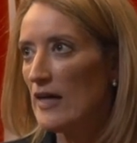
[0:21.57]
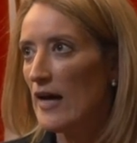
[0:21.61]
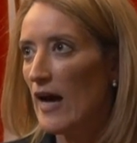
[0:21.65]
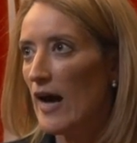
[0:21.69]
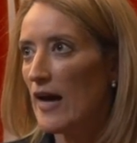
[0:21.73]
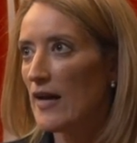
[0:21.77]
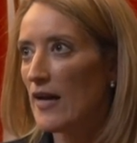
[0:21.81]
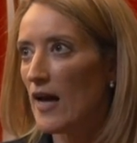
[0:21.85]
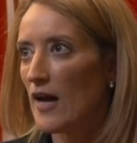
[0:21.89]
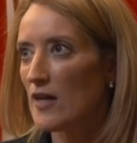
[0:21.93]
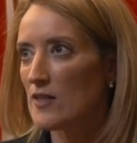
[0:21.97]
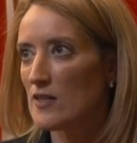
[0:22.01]

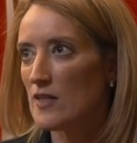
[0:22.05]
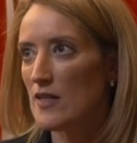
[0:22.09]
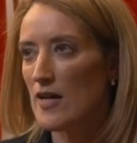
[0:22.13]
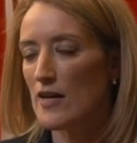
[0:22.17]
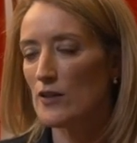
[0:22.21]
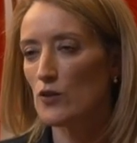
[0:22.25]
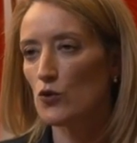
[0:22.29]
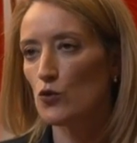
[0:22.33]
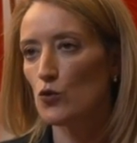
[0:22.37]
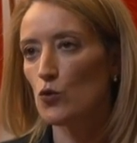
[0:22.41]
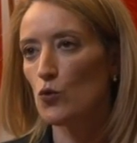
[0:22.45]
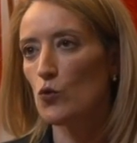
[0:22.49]
and has
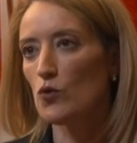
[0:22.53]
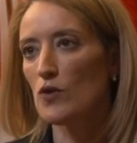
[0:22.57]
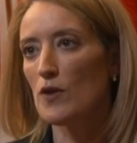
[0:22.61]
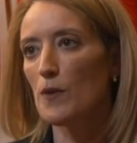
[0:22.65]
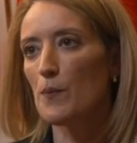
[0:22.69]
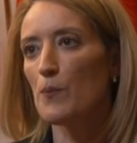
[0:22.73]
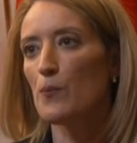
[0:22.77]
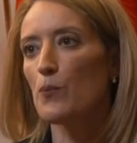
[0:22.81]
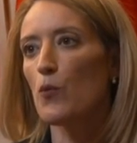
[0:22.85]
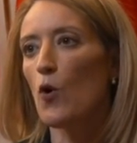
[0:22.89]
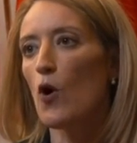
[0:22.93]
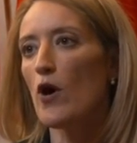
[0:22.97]
led to the
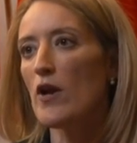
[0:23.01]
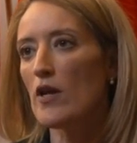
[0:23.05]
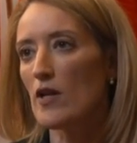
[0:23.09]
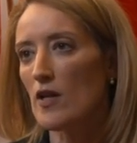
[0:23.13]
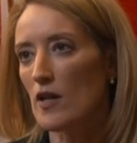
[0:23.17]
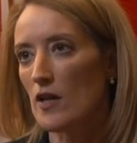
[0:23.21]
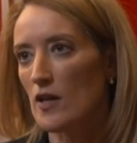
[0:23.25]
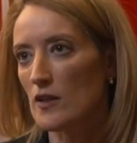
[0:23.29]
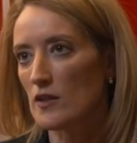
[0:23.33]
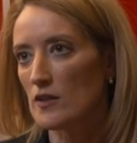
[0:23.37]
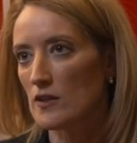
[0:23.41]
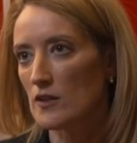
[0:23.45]

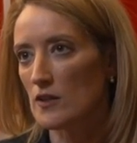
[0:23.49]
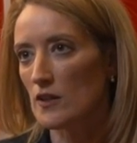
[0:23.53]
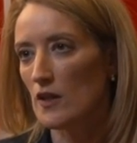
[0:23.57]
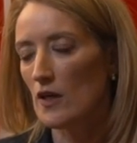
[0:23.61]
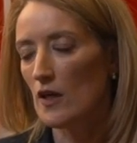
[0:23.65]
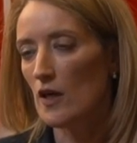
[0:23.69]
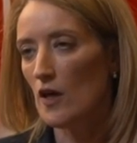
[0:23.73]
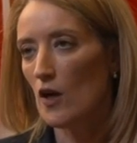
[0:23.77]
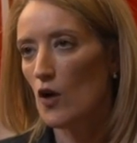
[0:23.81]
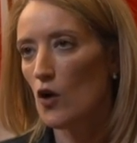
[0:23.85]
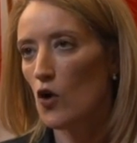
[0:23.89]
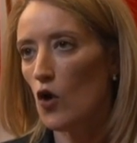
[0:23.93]
pointless
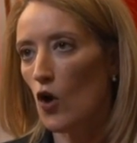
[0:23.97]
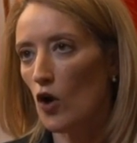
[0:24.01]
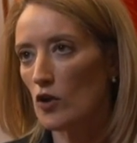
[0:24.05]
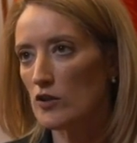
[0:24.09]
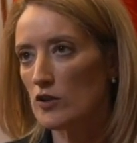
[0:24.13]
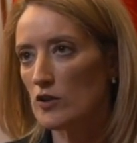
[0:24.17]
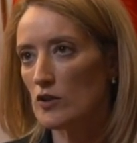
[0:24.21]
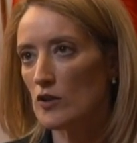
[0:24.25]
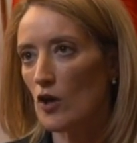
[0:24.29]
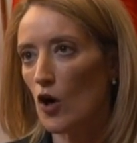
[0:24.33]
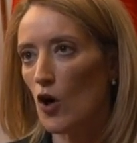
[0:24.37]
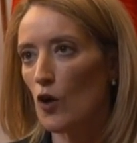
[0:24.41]

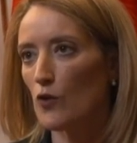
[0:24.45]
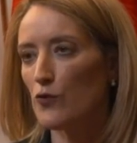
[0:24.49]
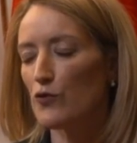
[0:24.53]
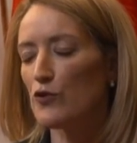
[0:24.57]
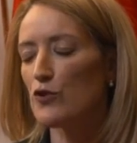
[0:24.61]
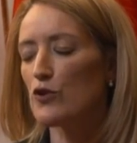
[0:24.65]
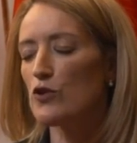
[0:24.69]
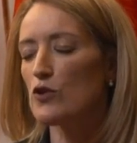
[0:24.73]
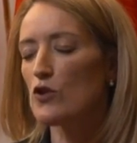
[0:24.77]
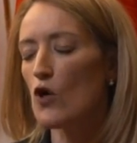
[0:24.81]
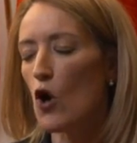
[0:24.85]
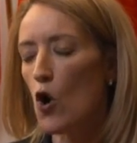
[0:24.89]
loss of
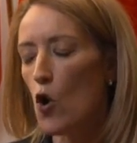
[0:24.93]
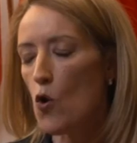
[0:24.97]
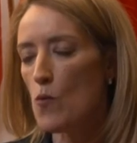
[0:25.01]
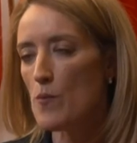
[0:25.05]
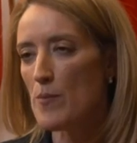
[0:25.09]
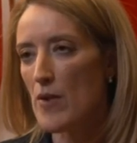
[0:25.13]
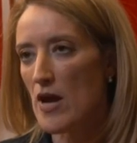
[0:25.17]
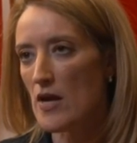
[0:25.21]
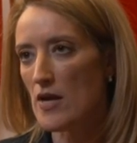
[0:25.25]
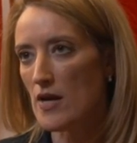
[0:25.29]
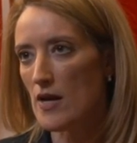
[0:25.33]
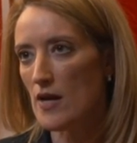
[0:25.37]
so
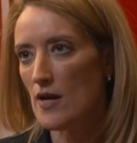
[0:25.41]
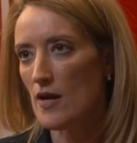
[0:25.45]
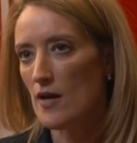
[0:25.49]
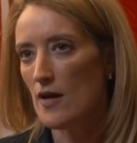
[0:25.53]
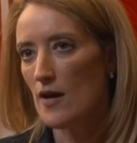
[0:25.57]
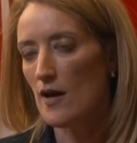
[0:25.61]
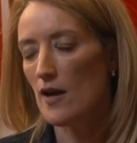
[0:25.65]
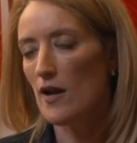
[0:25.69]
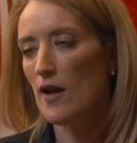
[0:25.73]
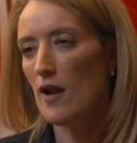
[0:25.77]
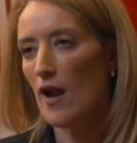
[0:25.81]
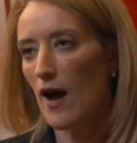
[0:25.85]
many
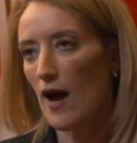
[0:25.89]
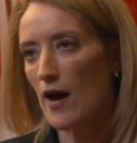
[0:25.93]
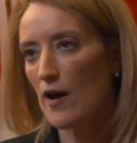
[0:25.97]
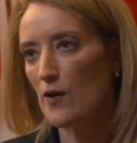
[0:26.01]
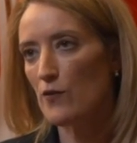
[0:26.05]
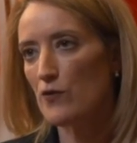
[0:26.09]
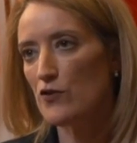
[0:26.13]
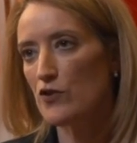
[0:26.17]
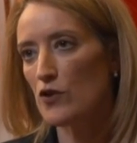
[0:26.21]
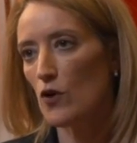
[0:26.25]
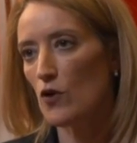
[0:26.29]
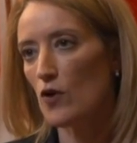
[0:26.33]

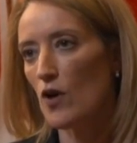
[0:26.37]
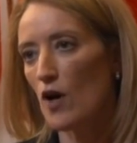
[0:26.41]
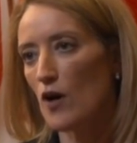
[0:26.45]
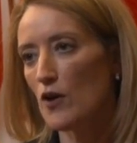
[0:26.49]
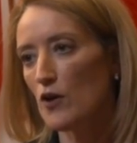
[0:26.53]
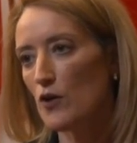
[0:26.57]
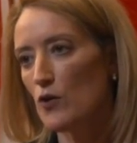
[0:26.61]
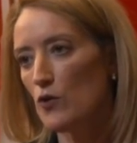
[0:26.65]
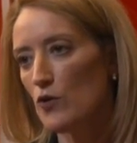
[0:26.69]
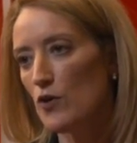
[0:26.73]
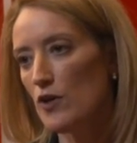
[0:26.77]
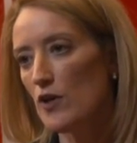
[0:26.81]
lives on our
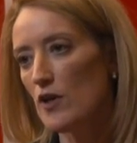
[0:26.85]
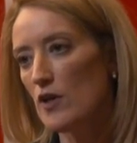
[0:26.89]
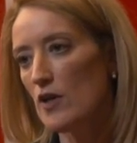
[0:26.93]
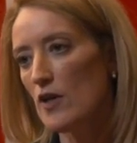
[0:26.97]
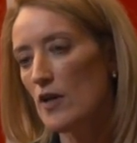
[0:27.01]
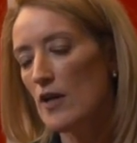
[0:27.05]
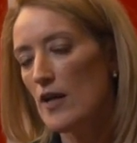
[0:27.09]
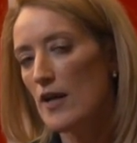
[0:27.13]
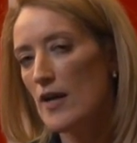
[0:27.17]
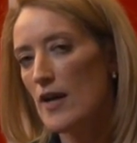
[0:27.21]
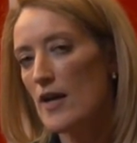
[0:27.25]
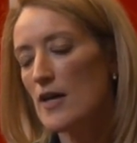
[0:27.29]
union,
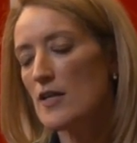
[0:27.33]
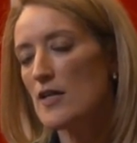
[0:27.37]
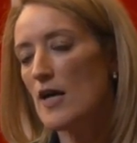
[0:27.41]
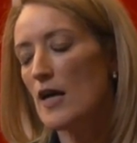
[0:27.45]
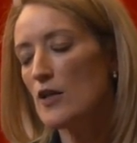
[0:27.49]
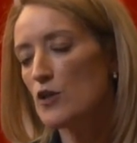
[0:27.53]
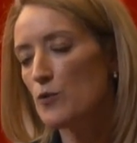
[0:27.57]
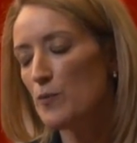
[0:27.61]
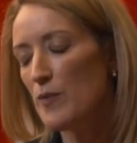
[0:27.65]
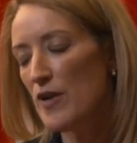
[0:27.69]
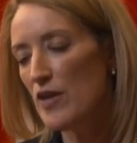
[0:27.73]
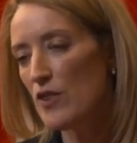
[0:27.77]
it
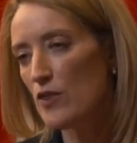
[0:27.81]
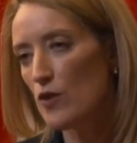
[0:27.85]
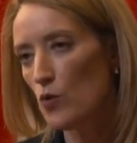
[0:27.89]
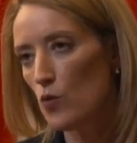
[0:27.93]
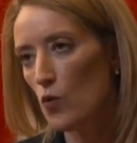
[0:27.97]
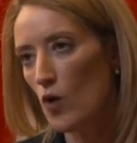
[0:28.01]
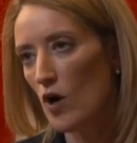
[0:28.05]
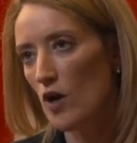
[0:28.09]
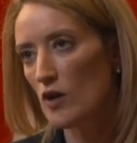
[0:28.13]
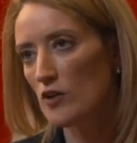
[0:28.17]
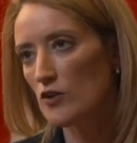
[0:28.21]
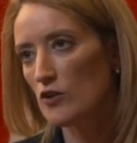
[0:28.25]
has been the
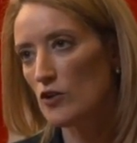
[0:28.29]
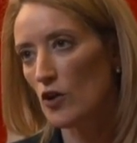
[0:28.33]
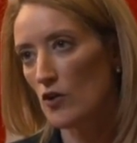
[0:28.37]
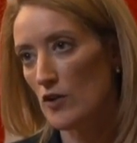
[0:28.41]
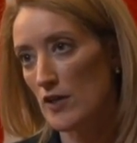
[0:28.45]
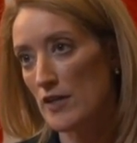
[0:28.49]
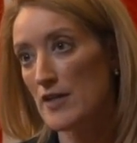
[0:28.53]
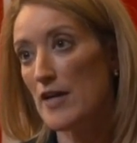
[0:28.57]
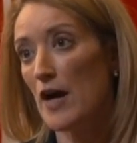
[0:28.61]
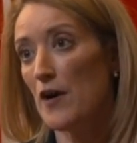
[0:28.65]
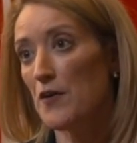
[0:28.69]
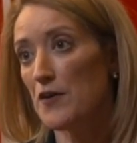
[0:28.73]
word
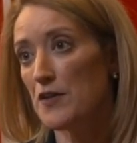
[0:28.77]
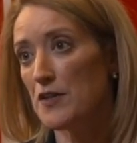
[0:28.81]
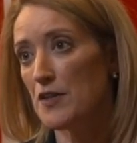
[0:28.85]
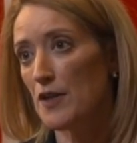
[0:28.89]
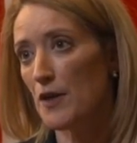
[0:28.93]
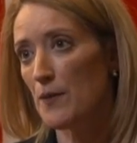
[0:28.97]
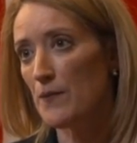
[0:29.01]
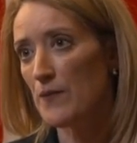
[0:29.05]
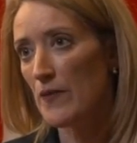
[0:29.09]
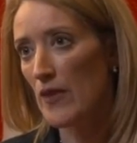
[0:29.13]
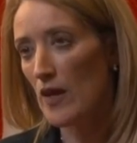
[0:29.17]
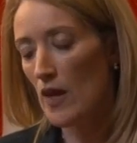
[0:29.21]
solidarity.